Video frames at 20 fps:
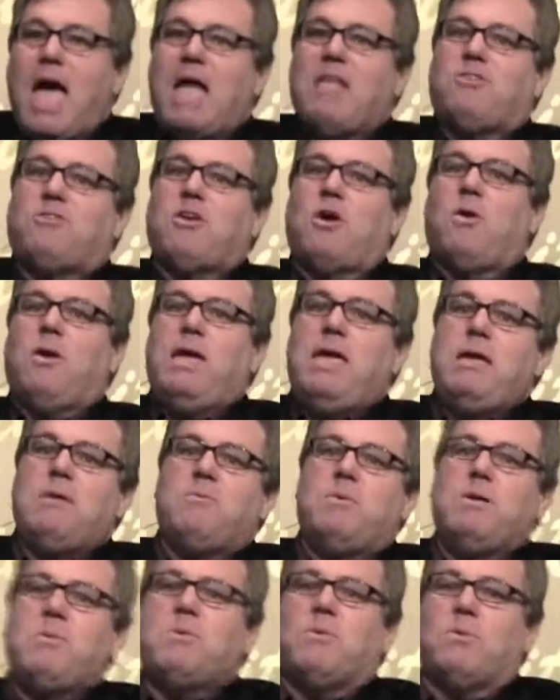And so
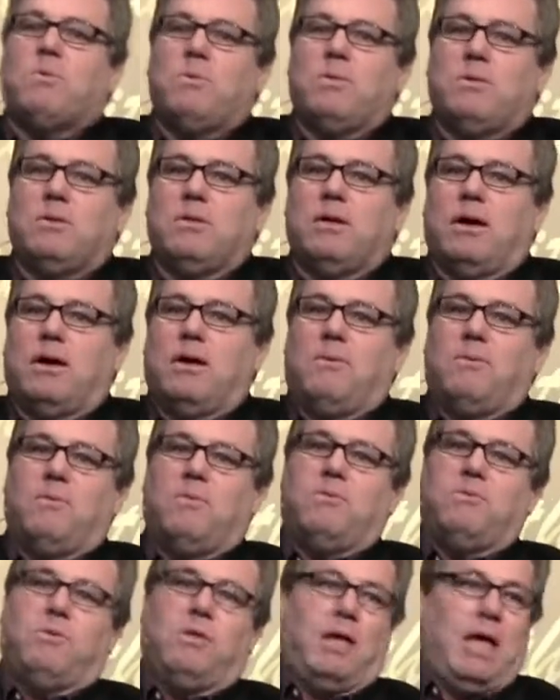he, we were,
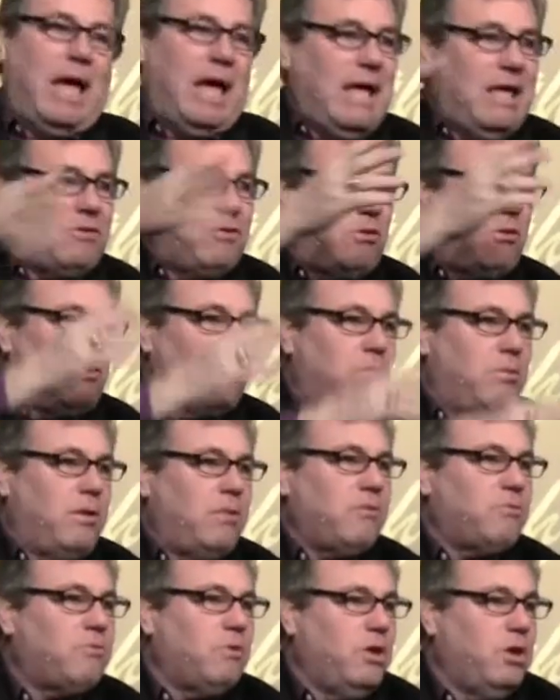uh, I guess her little
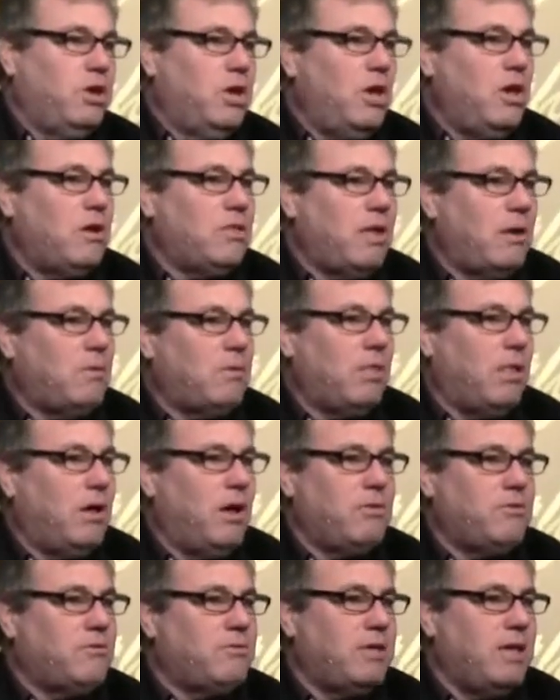brothers were young. They
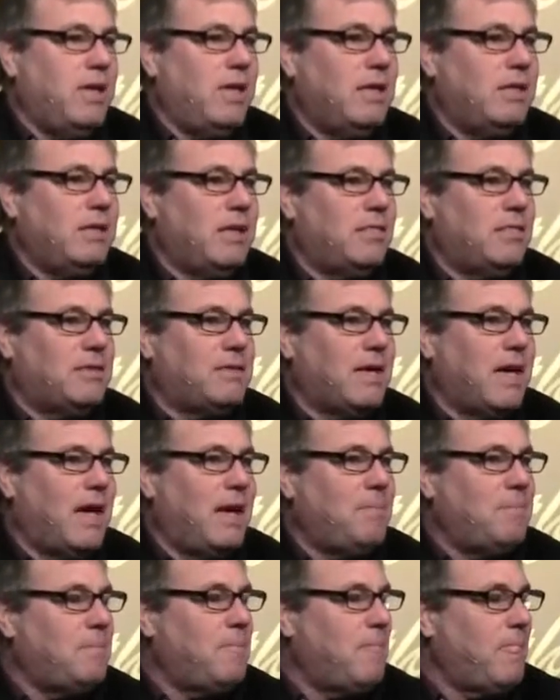were under 10 at the
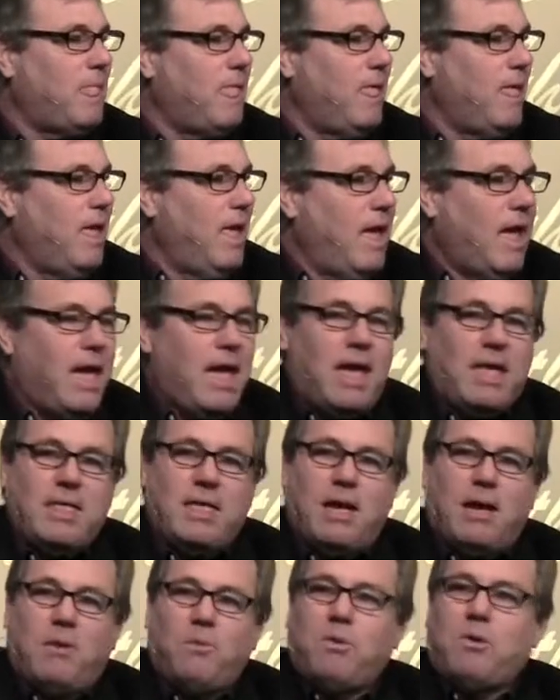time.
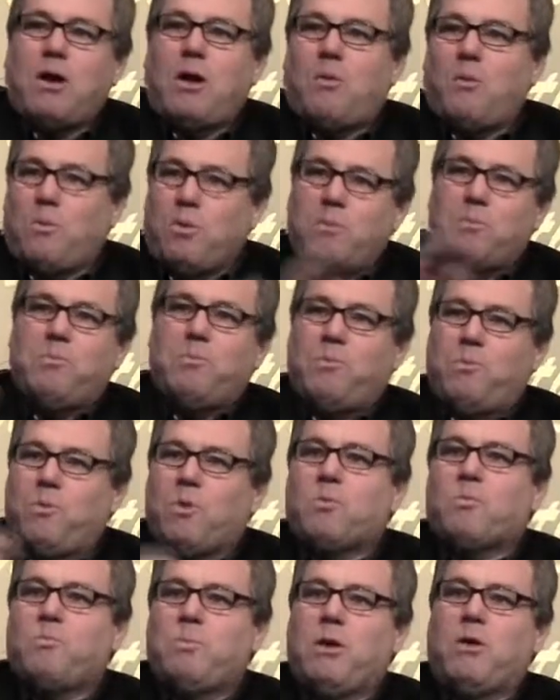And uh, we're, we're,
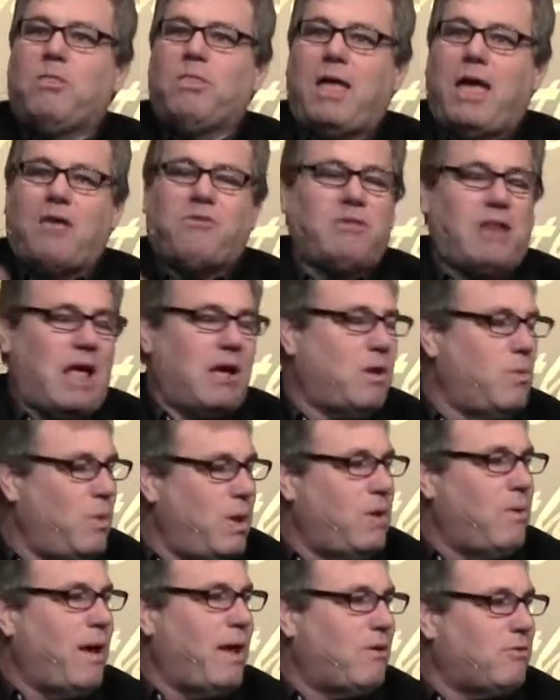we're building the house, and I,
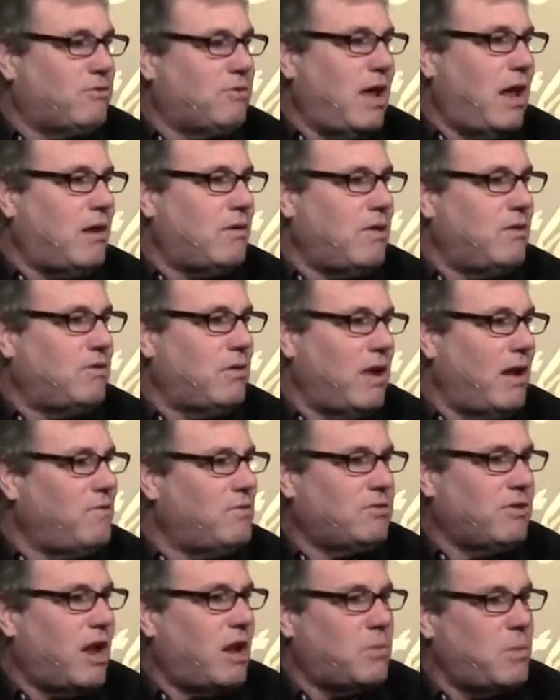we go out on Saturdays, and
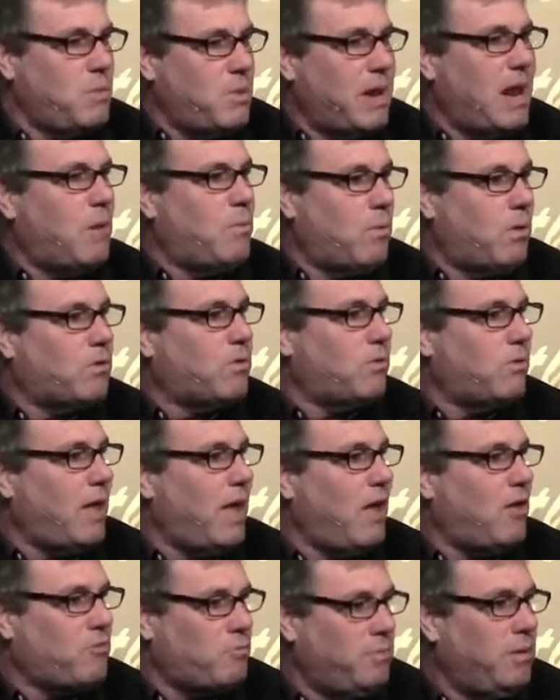every Saturday we went out and worked on
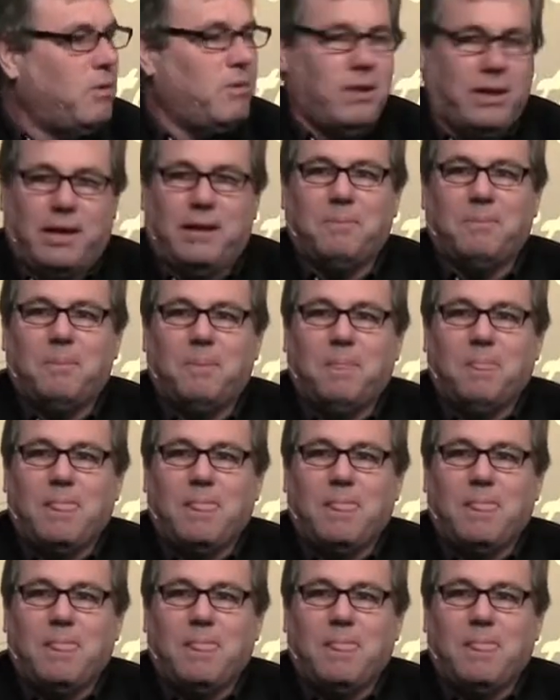the house, building it.